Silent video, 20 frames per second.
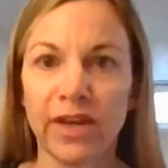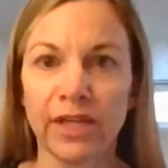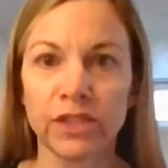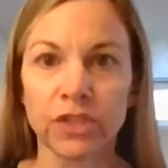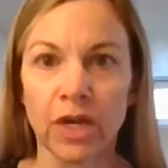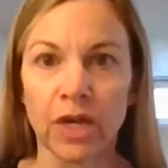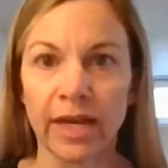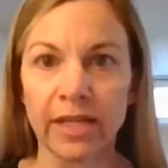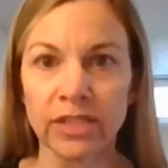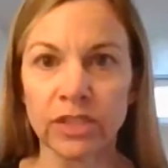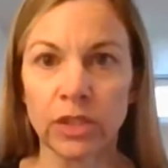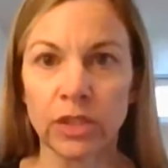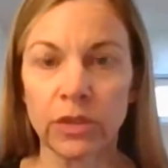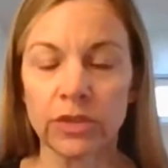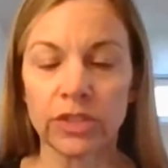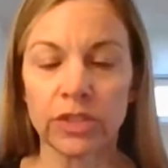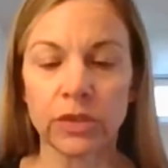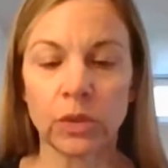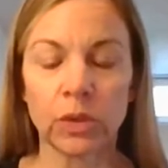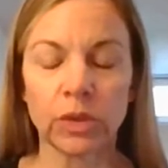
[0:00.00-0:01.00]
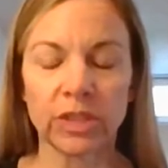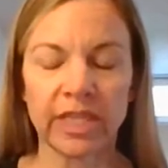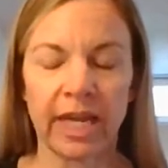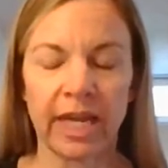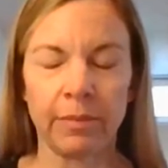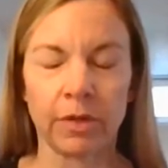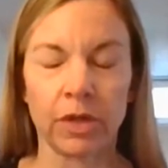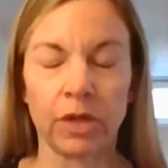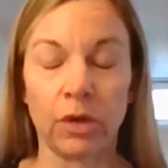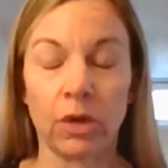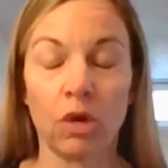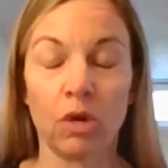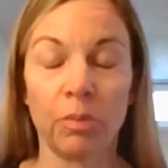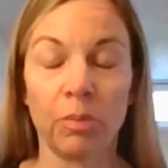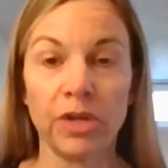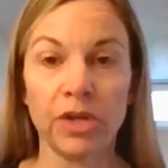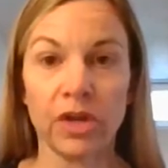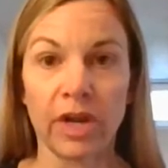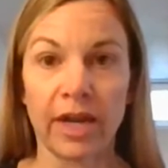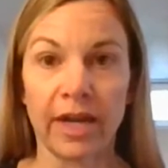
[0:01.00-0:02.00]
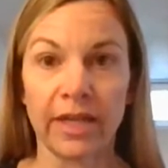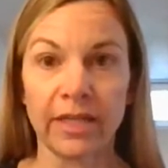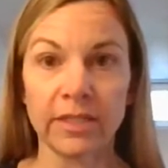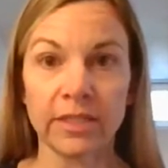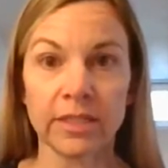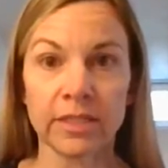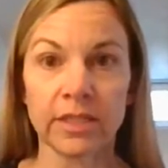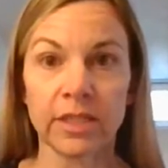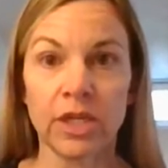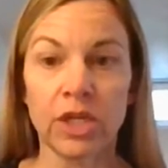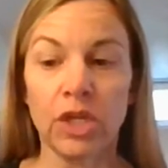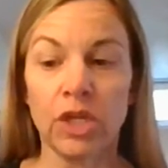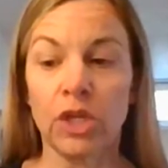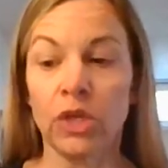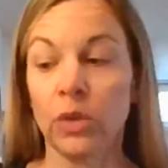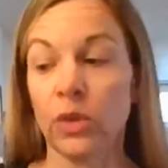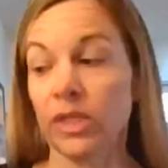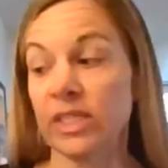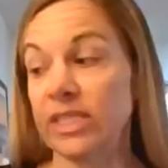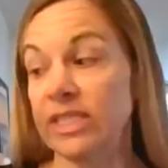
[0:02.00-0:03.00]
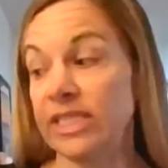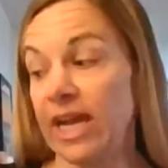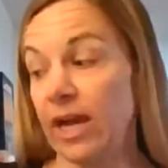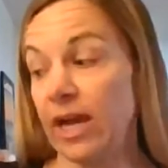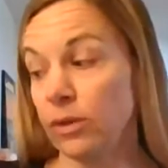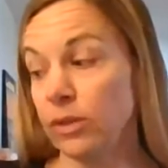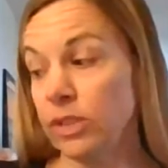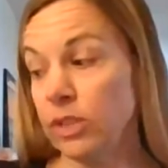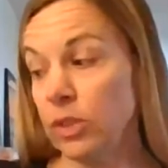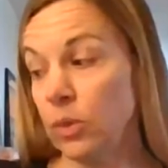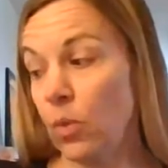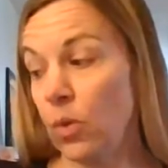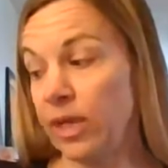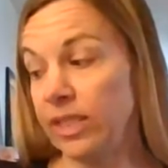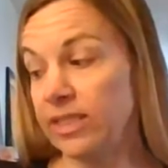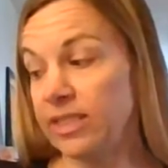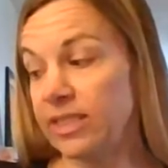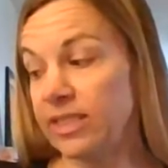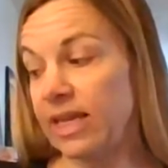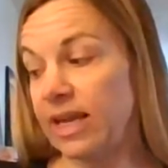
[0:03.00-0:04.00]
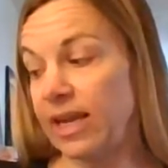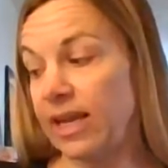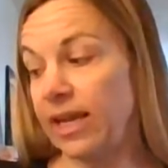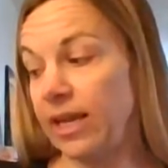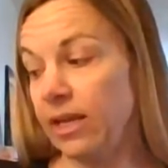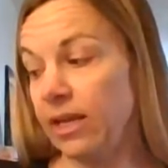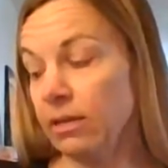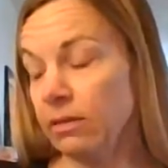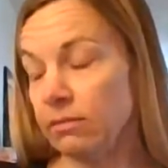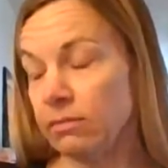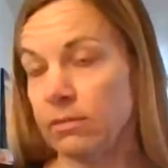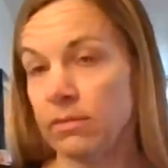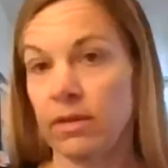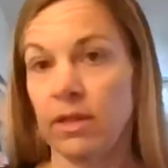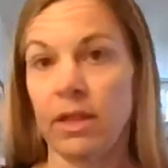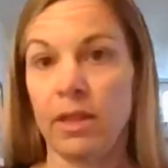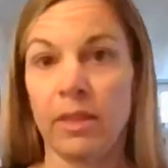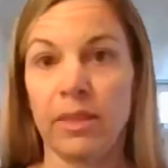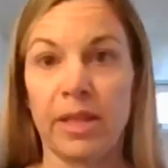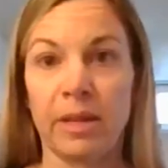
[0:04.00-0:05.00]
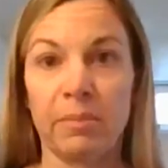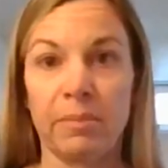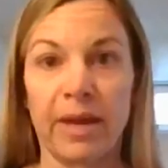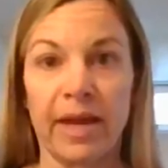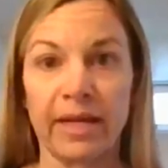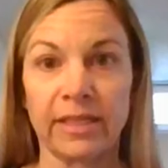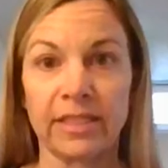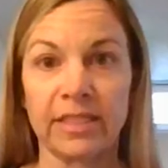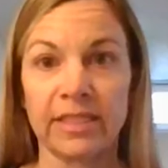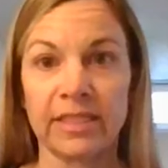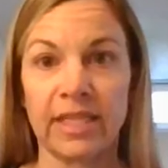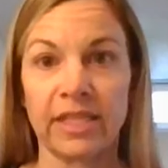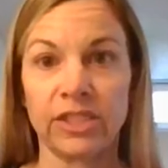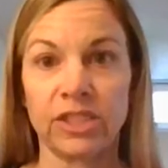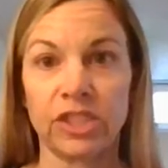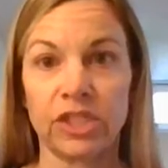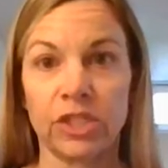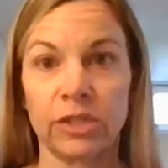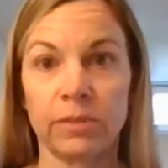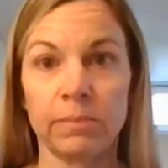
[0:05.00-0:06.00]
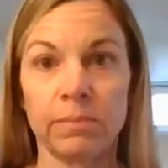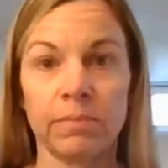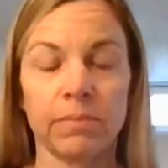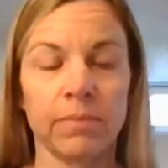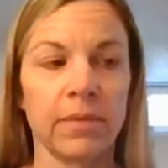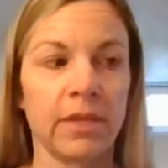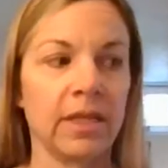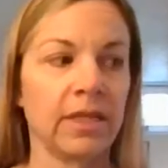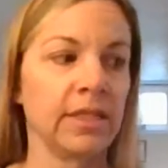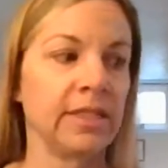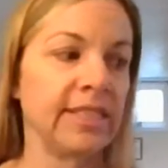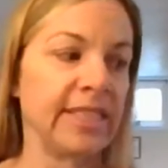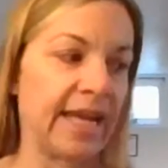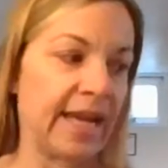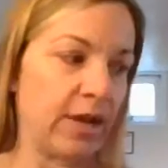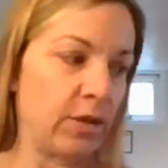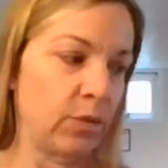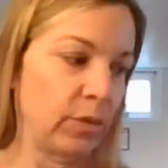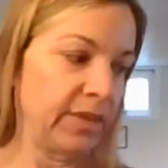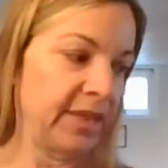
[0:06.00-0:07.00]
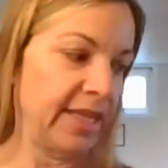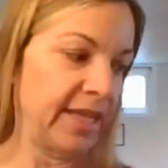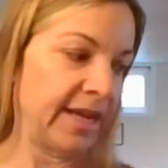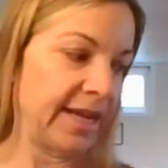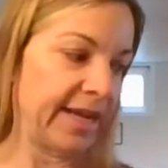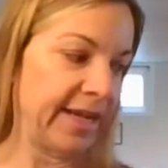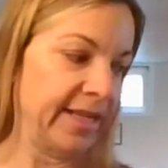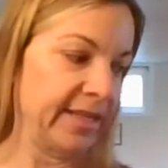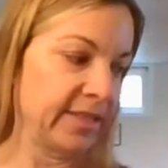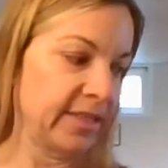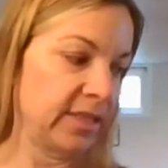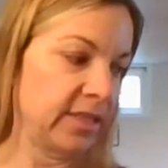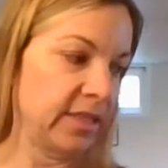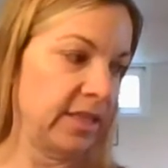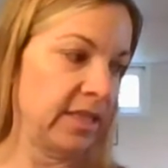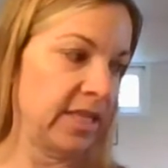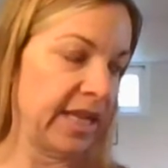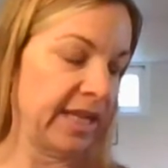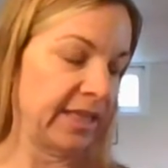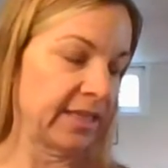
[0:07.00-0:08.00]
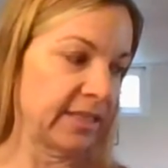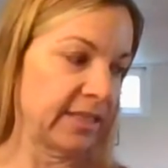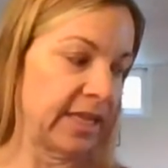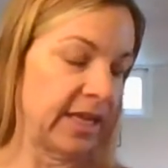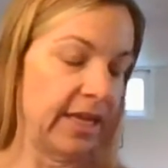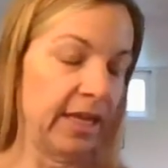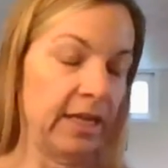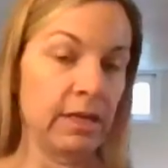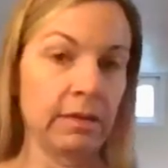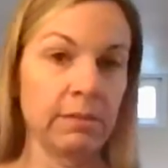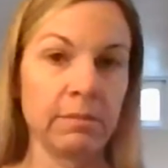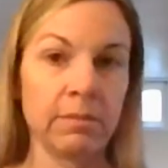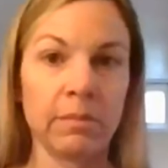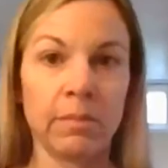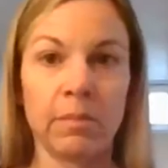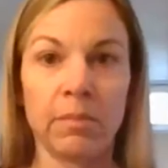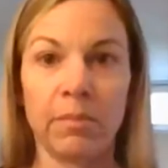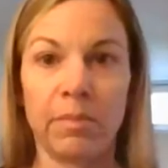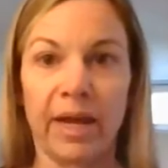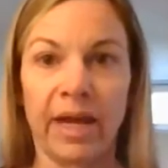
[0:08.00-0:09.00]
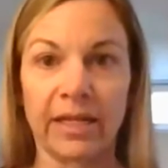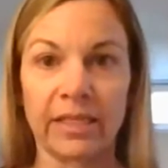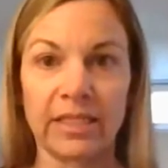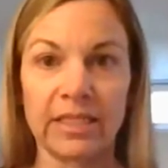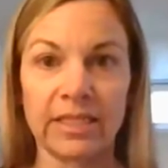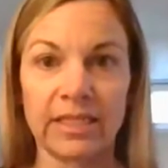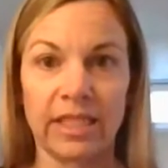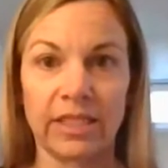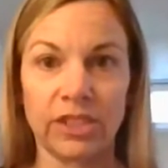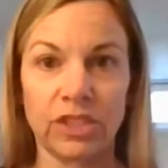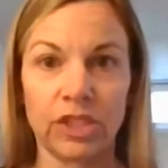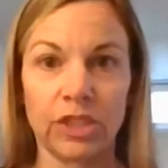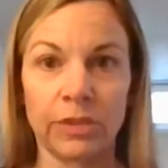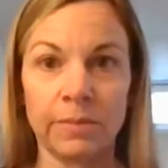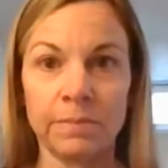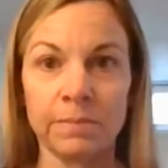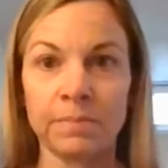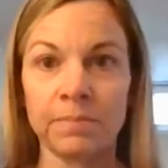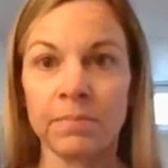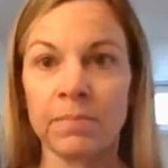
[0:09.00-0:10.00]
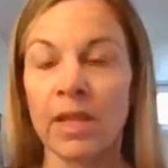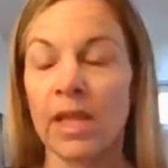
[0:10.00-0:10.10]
you've had your eyes closed this whole time, you're going to open your eyes. You look down to one side, then back to center, down with the eyes to the next side, back to center.